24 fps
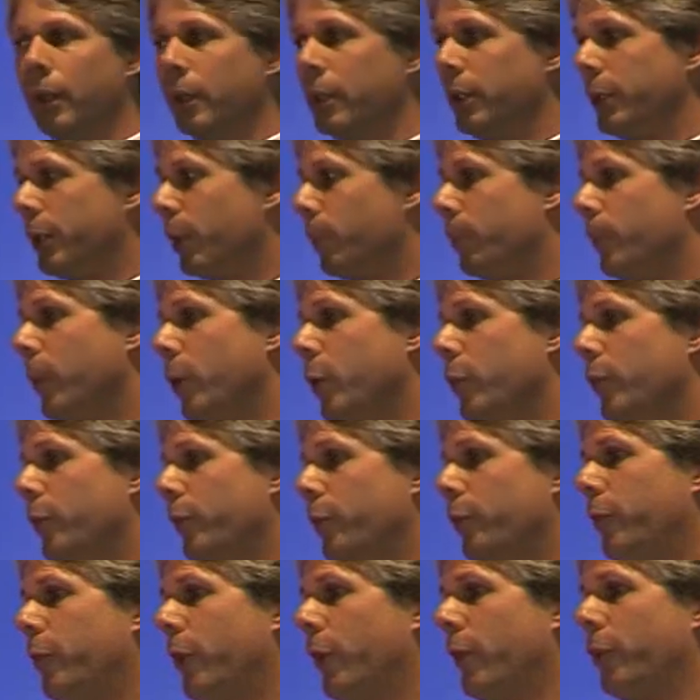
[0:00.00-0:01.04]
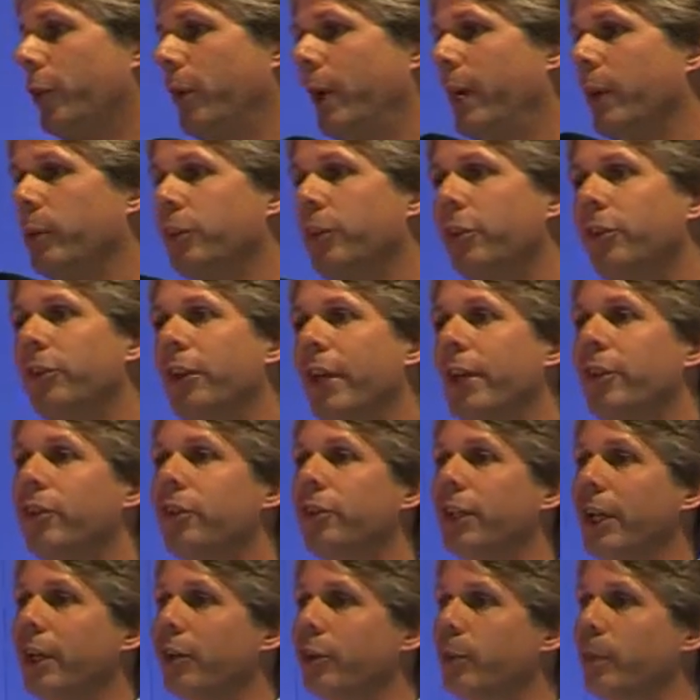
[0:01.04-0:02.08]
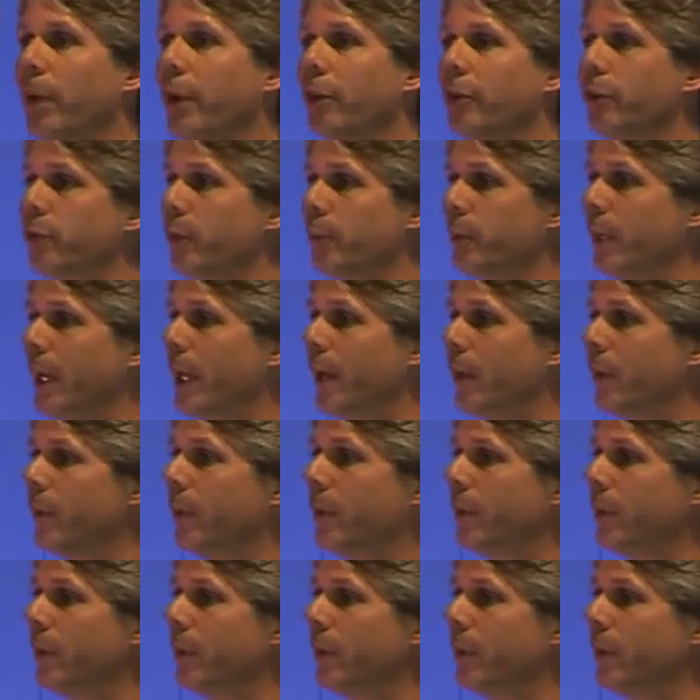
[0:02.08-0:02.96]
you could move it further out to, say, six months from now.